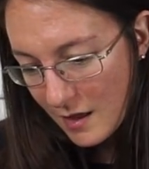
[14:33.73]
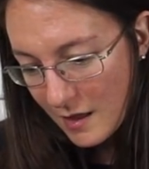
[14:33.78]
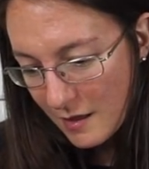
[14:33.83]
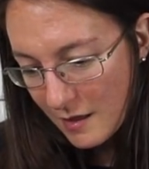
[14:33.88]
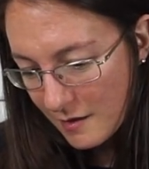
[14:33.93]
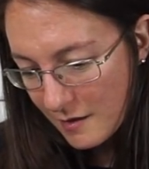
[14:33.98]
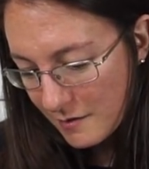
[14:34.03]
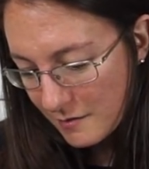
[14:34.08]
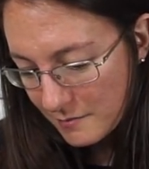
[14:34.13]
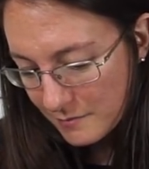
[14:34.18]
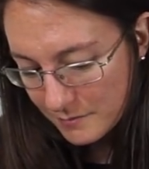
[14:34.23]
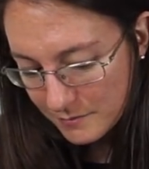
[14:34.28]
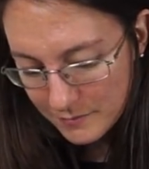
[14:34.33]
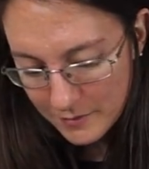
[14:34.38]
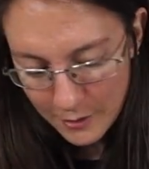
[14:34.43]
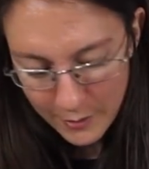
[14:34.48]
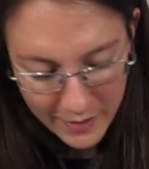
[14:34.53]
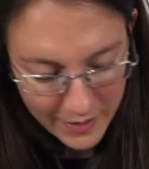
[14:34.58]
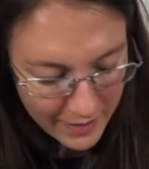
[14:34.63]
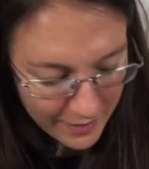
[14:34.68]

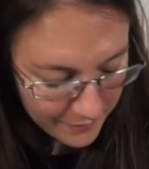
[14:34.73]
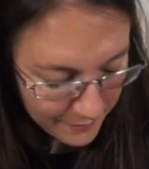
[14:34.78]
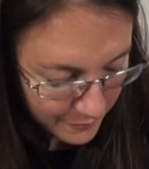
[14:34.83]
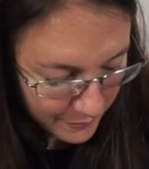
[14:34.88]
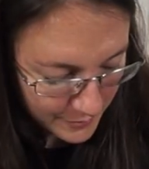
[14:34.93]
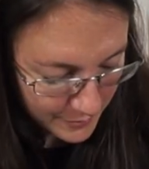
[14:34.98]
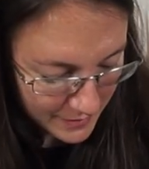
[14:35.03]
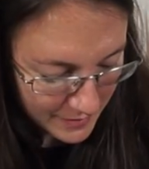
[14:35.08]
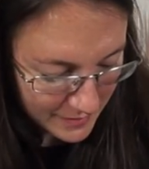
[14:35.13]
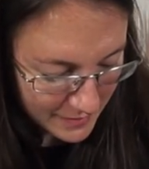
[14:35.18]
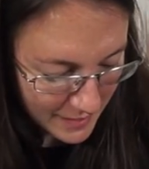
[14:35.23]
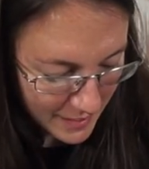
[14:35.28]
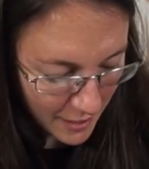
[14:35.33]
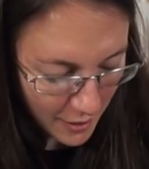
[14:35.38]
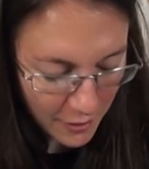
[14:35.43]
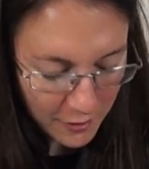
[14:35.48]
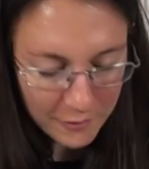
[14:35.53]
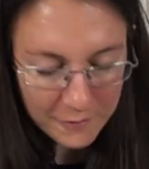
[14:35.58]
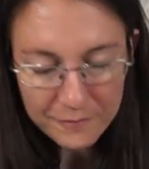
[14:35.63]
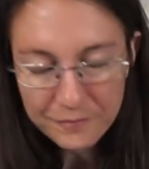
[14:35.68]
Okay, what was I saying?
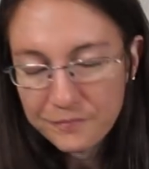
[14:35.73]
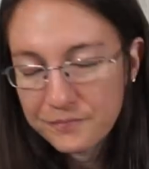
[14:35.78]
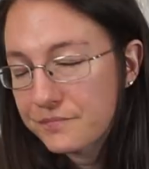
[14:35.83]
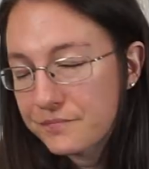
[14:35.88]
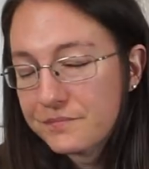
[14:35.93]
Oh.